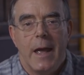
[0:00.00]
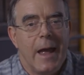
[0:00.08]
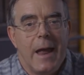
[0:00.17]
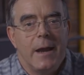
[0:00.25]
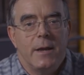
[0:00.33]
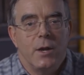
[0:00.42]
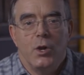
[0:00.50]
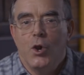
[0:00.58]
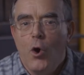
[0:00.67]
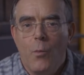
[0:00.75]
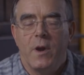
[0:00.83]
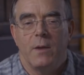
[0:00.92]
and
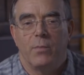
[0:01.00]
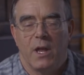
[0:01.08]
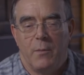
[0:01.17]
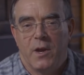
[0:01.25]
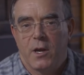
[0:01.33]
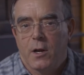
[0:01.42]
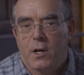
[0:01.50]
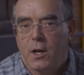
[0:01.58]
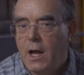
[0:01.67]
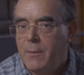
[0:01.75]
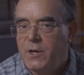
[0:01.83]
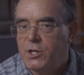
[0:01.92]
nobody blaming it on
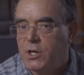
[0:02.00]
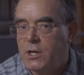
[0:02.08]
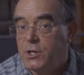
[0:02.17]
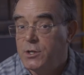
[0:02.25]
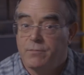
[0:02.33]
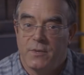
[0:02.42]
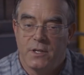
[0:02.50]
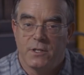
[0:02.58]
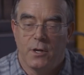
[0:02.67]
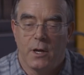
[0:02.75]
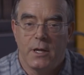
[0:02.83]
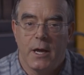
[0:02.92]
climate change, at least
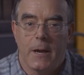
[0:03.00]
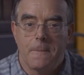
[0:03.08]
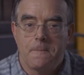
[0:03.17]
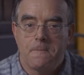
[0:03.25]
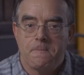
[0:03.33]
not yet.